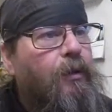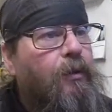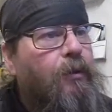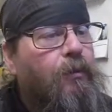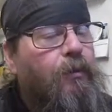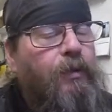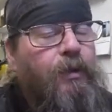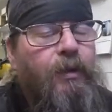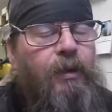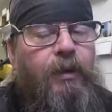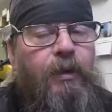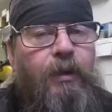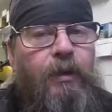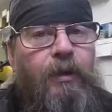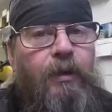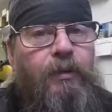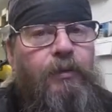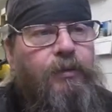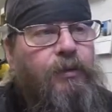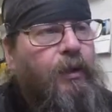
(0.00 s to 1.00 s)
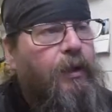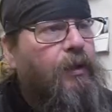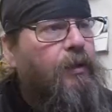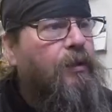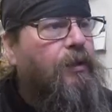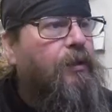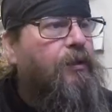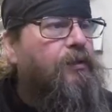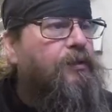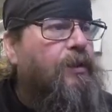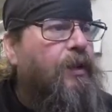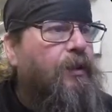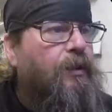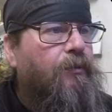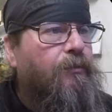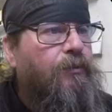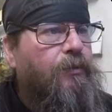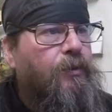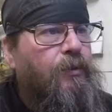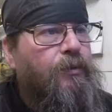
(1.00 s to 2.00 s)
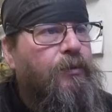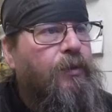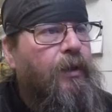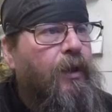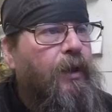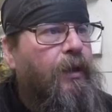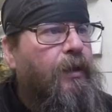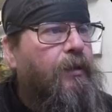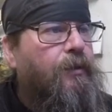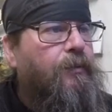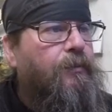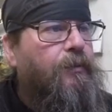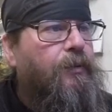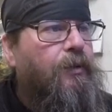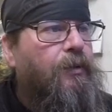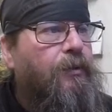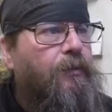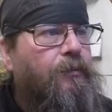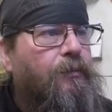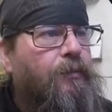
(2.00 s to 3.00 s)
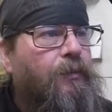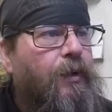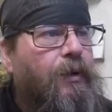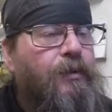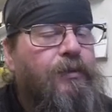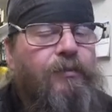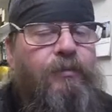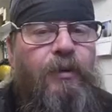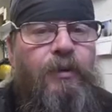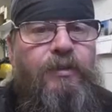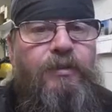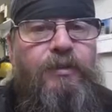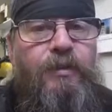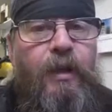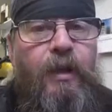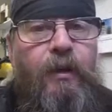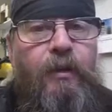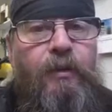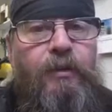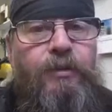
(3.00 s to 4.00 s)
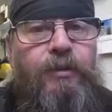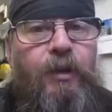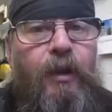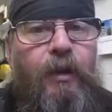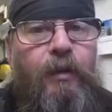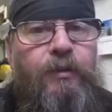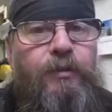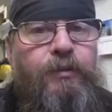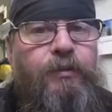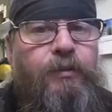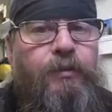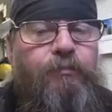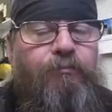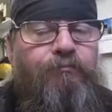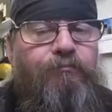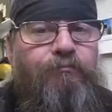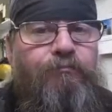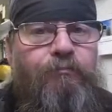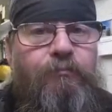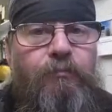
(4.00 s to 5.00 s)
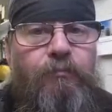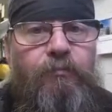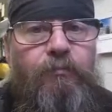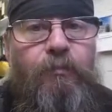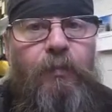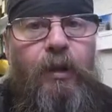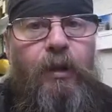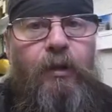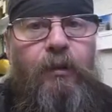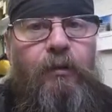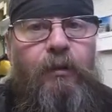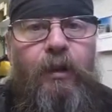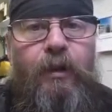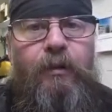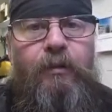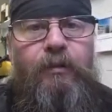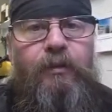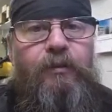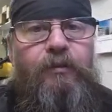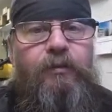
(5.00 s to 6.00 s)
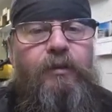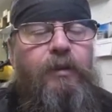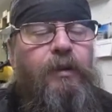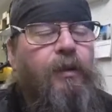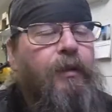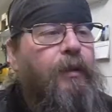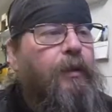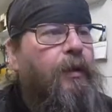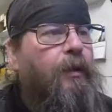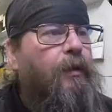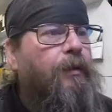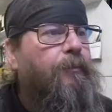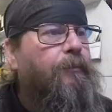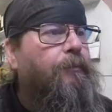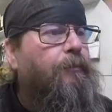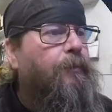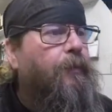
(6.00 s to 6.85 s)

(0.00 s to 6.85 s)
We uh, take a look inside the fuel tank, you know, our, our standard checks, nothing to see in there.